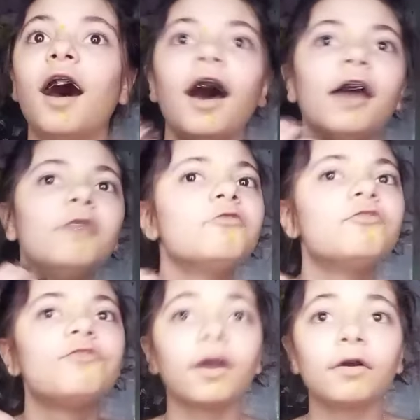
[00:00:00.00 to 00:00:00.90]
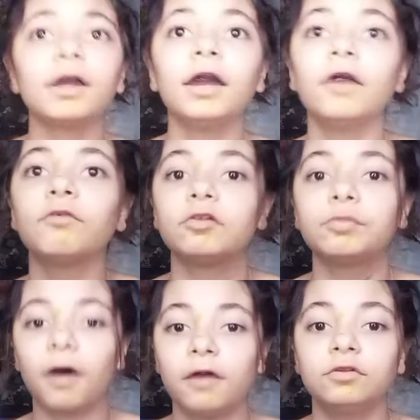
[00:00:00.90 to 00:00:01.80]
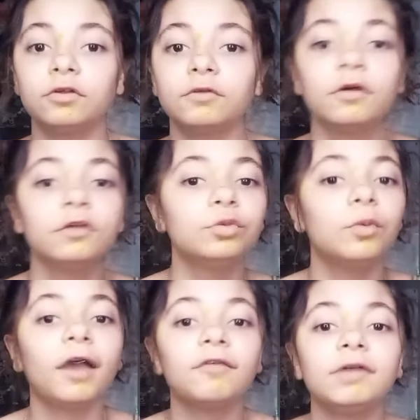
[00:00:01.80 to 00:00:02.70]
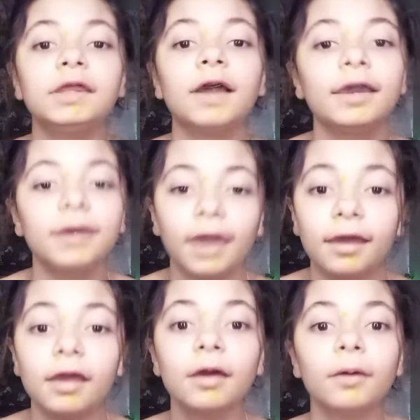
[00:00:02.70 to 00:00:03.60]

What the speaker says: I am very responsive to everything I get.